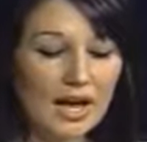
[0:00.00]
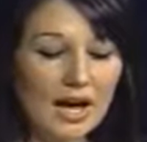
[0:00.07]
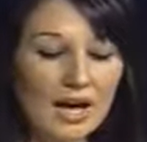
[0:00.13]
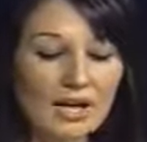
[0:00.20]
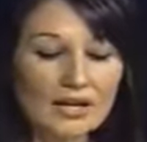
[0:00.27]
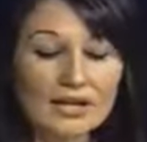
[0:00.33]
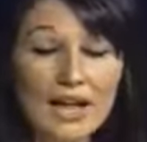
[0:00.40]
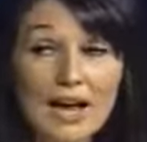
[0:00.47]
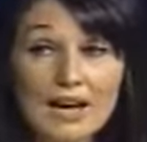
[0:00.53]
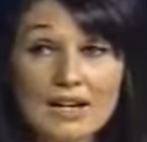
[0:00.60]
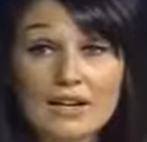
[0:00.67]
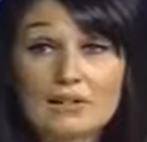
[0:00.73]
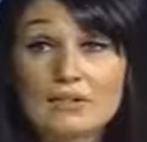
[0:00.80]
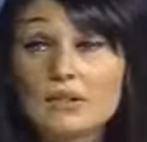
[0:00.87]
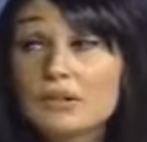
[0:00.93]
a lack
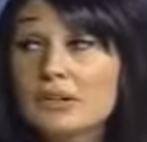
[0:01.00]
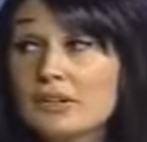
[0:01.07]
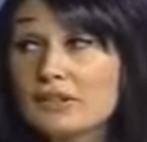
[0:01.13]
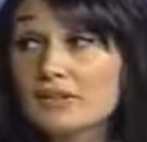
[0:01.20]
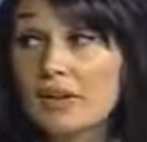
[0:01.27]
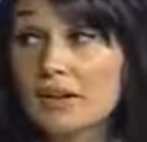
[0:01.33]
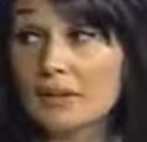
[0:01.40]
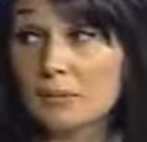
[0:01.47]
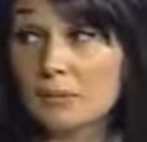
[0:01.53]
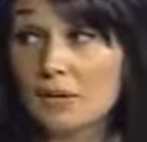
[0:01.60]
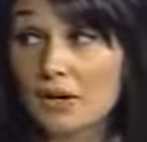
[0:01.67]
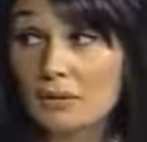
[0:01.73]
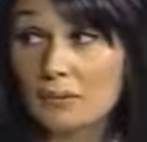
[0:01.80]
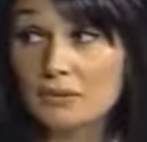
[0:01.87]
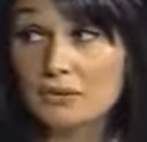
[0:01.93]
of career development
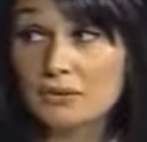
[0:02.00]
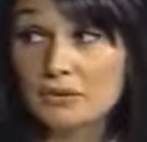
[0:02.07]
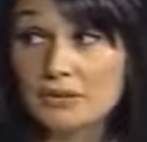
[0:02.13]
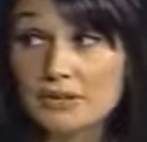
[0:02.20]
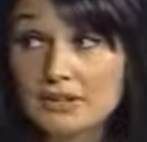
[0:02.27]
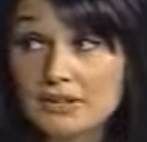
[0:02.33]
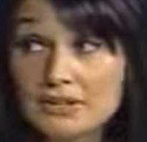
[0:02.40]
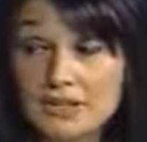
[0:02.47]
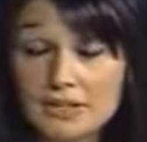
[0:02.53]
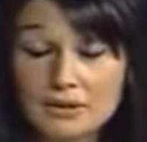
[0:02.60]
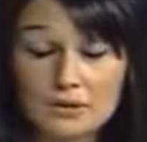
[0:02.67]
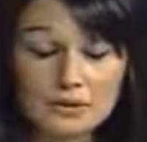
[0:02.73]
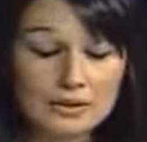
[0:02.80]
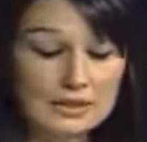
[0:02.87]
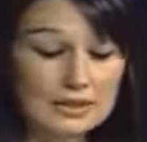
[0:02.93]
opportunities in the
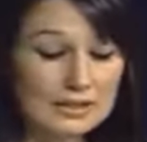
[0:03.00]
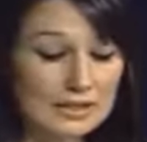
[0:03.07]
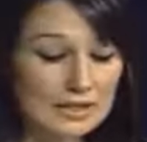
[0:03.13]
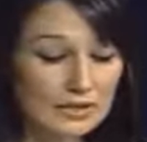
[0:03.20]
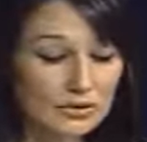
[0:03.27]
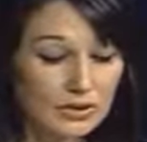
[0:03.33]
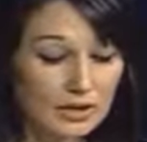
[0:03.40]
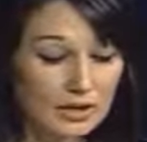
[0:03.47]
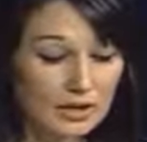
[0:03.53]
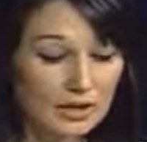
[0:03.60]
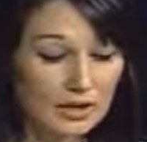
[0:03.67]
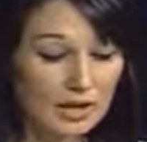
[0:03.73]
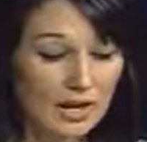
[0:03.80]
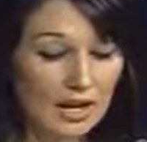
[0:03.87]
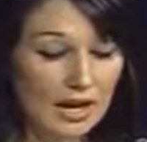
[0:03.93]
organization,
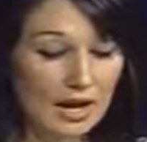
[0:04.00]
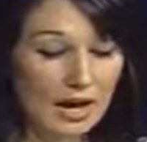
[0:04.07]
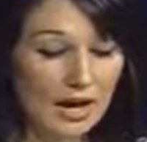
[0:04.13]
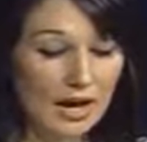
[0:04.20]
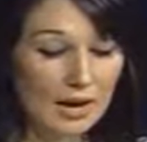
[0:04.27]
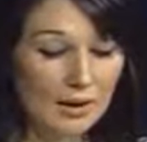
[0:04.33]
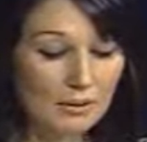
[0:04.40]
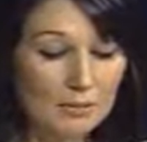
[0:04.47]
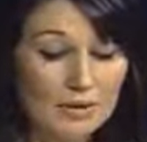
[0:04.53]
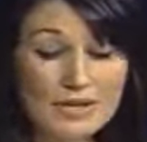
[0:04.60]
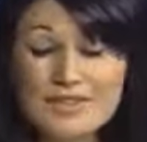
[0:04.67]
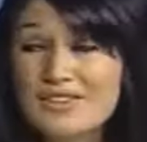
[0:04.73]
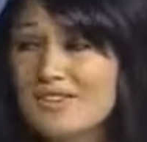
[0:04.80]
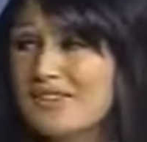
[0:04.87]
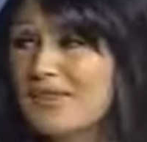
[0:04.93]
um,
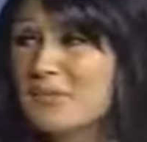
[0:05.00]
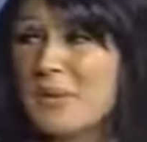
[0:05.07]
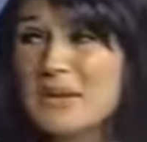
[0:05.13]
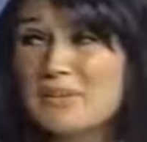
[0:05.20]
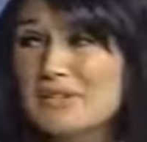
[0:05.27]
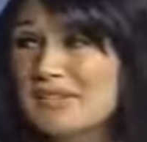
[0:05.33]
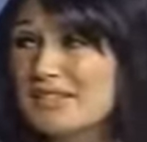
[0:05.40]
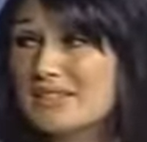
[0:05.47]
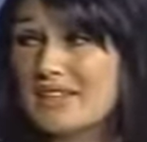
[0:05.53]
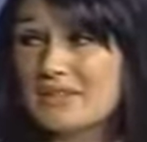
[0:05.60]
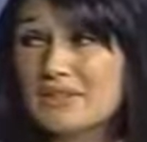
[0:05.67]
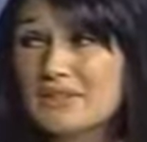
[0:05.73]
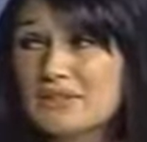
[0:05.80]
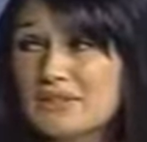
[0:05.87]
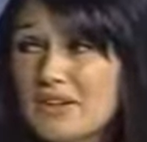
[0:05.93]
and maybe if
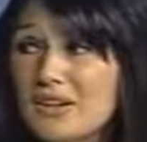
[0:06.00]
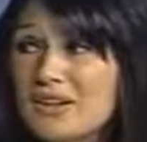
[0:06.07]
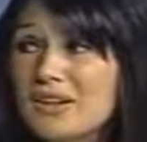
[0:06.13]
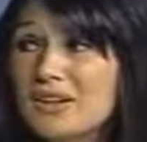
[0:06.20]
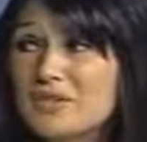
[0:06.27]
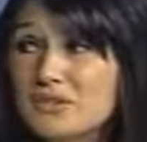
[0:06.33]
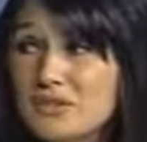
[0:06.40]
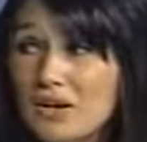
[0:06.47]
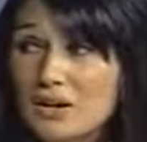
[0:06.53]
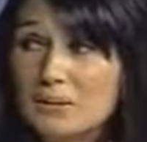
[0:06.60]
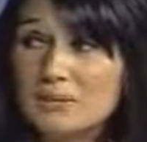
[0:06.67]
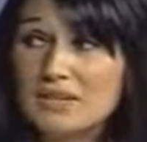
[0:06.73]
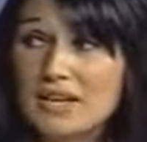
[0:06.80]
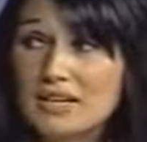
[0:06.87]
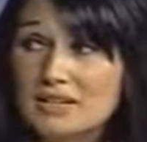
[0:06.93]
there's not a lot of job
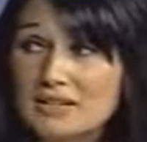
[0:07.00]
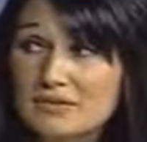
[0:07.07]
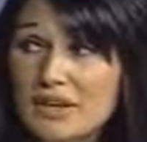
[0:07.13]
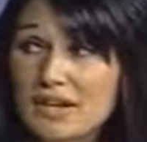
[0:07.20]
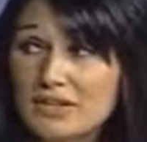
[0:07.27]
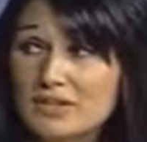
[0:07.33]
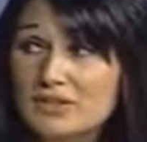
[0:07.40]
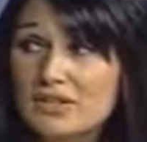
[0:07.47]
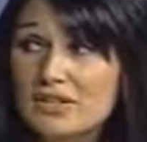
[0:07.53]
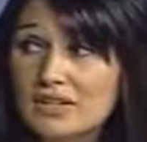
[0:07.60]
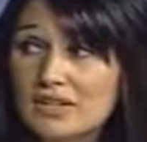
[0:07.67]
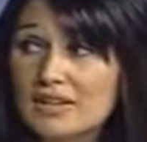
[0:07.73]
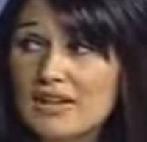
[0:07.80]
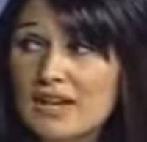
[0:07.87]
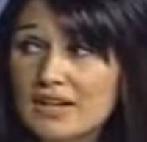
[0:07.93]

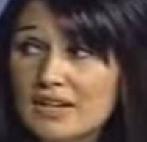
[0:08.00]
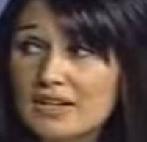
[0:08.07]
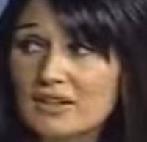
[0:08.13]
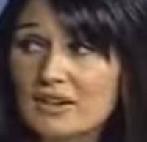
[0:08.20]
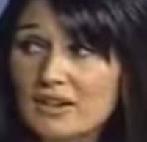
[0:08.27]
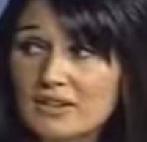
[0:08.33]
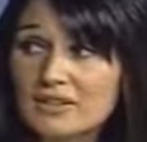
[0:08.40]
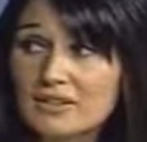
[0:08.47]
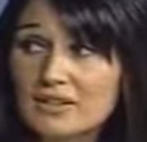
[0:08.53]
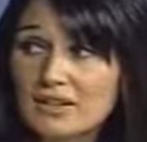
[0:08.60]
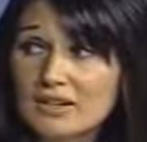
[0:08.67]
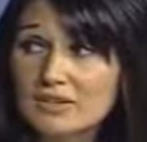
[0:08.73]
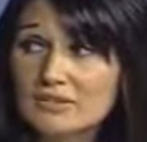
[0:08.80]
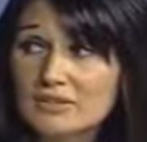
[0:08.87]
satisfaction, that can cause a lot of